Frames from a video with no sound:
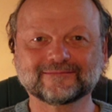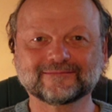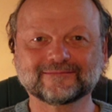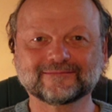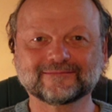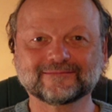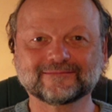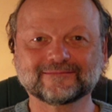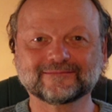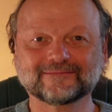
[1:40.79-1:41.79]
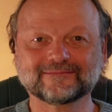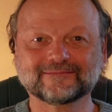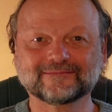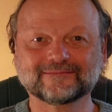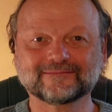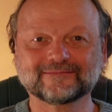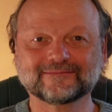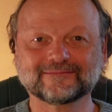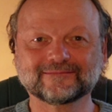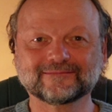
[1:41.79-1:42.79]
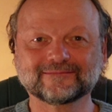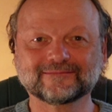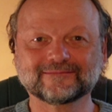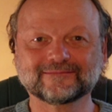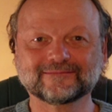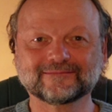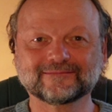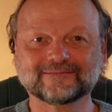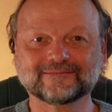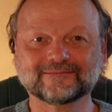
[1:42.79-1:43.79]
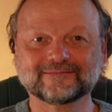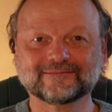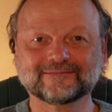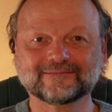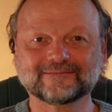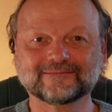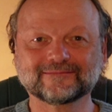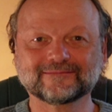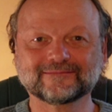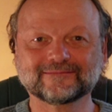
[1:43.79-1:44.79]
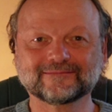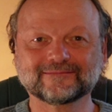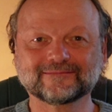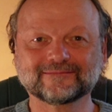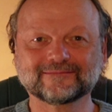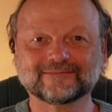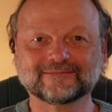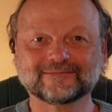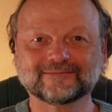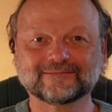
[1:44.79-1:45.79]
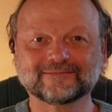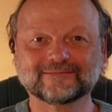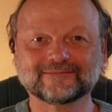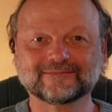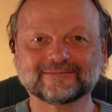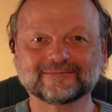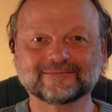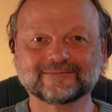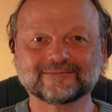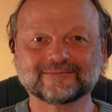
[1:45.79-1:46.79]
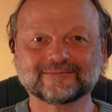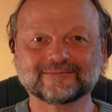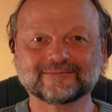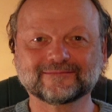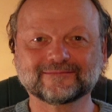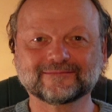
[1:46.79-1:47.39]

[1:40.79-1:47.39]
The face doesn't move, so there is nothing to read.